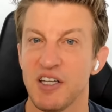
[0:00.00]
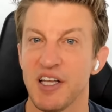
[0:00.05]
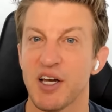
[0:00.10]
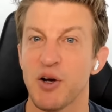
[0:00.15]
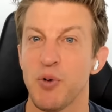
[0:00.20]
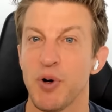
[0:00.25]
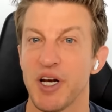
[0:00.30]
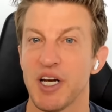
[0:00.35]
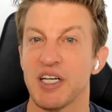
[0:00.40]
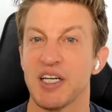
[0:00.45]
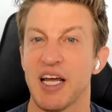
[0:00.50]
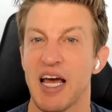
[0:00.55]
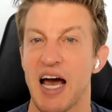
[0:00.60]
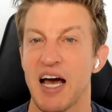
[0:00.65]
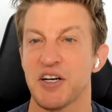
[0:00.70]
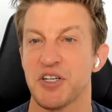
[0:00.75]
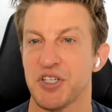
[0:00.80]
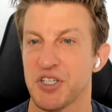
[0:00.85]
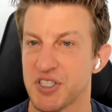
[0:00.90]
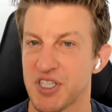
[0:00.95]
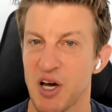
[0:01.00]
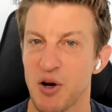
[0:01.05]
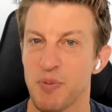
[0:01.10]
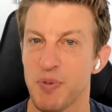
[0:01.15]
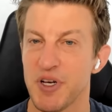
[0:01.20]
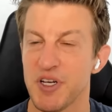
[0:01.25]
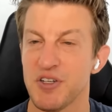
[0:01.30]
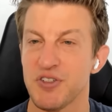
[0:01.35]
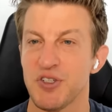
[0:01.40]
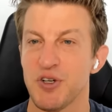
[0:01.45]
liquid, and gaseous, that
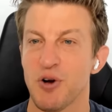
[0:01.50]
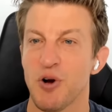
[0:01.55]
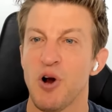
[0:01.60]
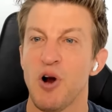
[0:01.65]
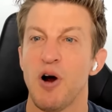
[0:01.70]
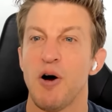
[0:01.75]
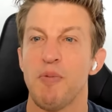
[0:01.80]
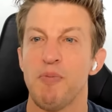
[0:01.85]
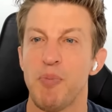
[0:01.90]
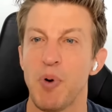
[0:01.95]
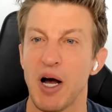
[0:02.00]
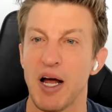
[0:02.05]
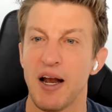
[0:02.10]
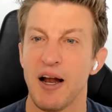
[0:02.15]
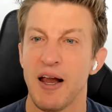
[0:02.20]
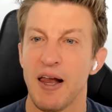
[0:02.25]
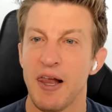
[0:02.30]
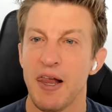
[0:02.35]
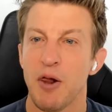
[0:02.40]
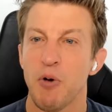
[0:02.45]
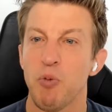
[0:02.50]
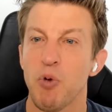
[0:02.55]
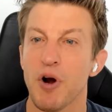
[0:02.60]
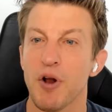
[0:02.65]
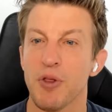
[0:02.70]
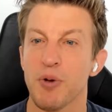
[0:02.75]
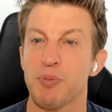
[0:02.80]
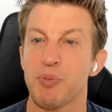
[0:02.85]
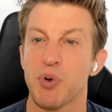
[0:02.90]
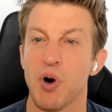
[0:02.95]
would be easier. But
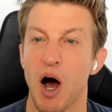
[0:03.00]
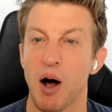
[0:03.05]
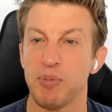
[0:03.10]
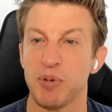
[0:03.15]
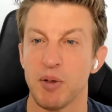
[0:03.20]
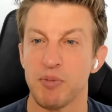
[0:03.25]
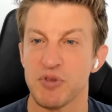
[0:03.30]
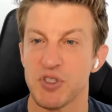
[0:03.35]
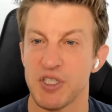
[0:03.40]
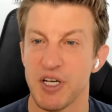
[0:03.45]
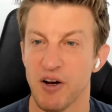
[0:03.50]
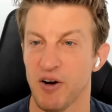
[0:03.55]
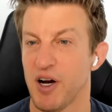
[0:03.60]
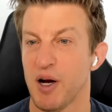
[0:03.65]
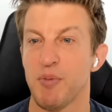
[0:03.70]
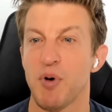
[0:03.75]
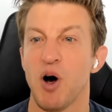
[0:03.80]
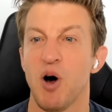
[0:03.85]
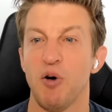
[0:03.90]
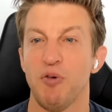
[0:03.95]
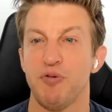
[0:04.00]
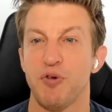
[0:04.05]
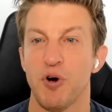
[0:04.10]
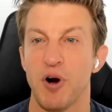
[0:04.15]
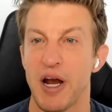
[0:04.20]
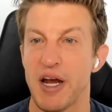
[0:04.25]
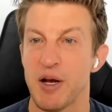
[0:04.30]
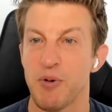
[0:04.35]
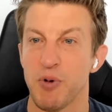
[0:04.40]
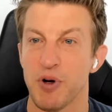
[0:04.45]
one of the problems there, and I'm all
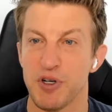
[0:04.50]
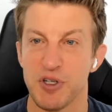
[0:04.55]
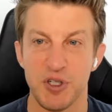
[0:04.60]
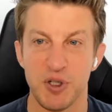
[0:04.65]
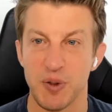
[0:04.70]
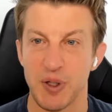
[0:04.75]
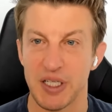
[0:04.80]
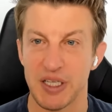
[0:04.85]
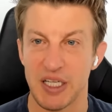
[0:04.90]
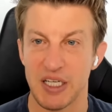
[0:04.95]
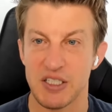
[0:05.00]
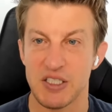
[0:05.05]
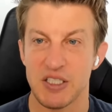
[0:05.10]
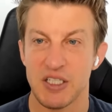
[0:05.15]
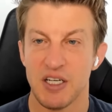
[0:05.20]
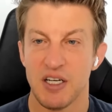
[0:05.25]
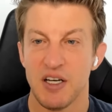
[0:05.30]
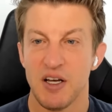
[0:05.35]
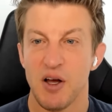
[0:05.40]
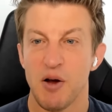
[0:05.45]
for anyone doing this,